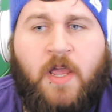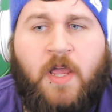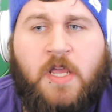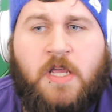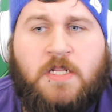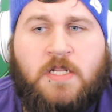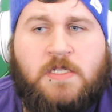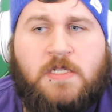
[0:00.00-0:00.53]

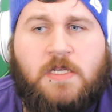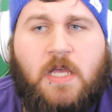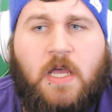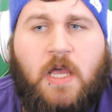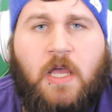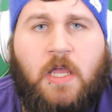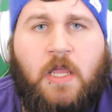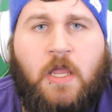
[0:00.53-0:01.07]
And
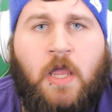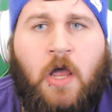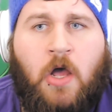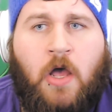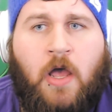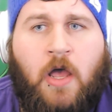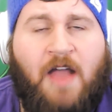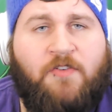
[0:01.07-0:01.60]

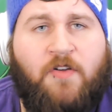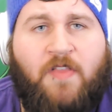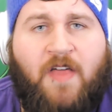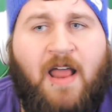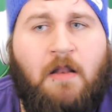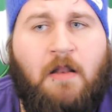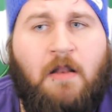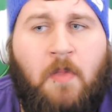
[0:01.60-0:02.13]
after
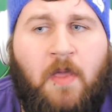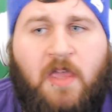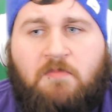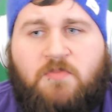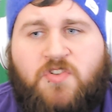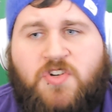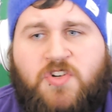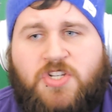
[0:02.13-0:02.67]
that, I'm like,
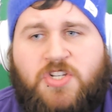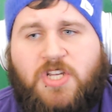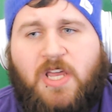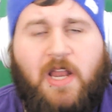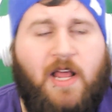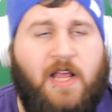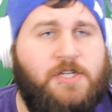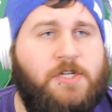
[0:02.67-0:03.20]

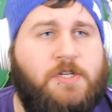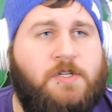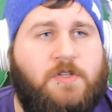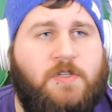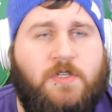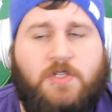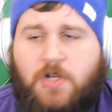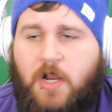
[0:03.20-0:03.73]
shit, I should
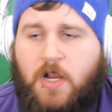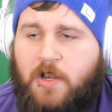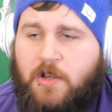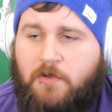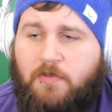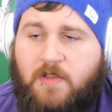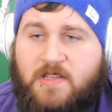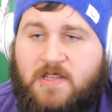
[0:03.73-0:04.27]
try to
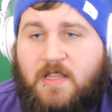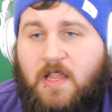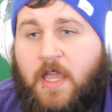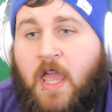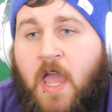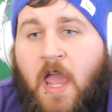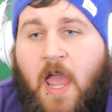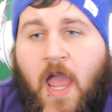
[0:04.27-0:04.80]
do this. And like,